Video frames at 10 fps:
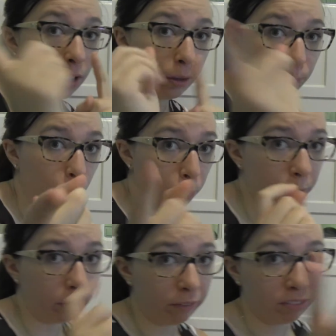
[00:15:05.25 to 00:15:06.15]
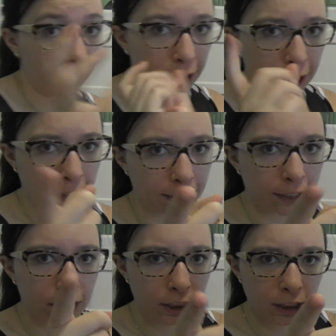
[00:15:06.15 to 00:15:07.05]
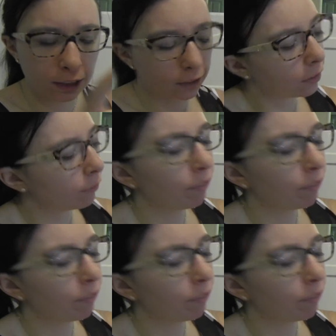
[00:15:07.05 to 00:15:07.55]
absorber of the heat.